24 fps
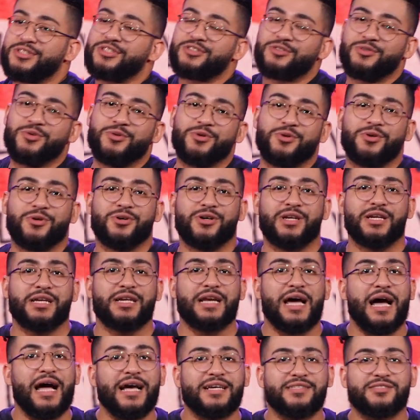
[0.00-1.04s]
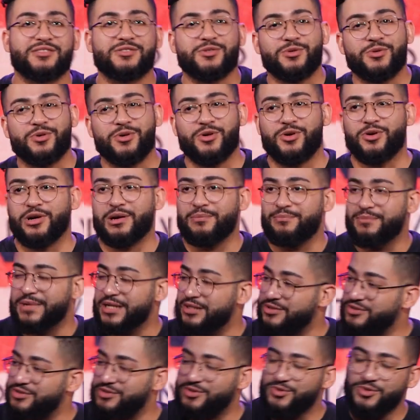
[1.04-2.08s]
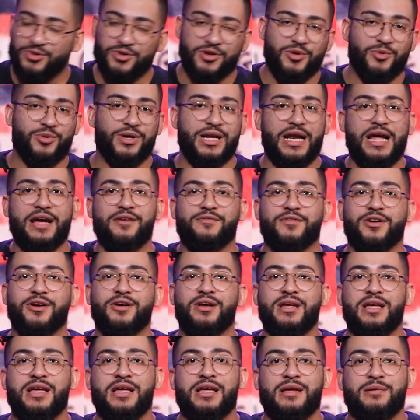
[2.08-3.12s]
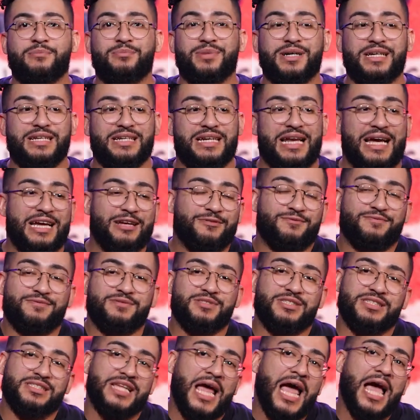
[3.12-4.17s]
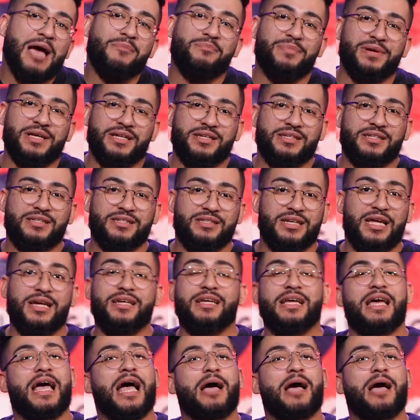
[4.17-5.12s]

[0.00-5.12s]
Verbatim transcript: a school in high school or in middle school or whatever, but life just happened, like it